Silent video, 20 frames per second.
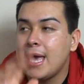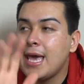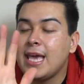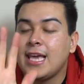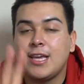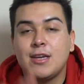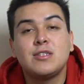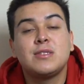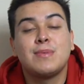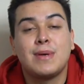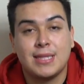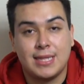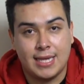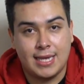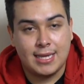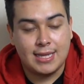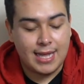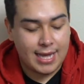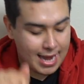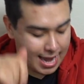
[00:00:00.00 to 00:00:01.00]
here's my
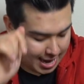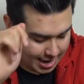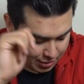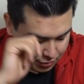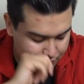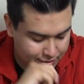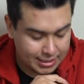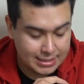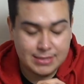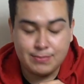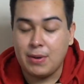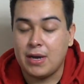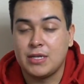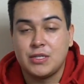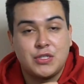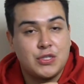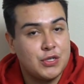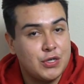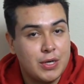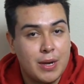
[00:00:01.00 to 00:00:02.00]
thing. Like, I don't get
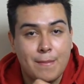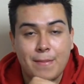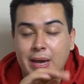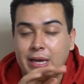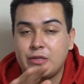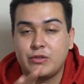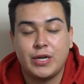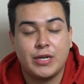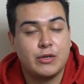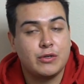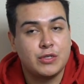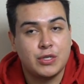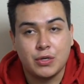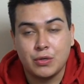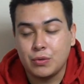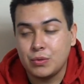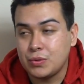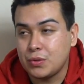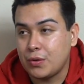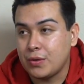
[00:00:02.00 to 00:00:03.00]
sponsored by Trader
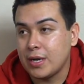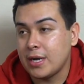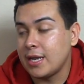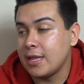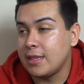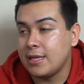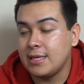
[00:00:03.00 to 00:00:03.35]
Joe's or none of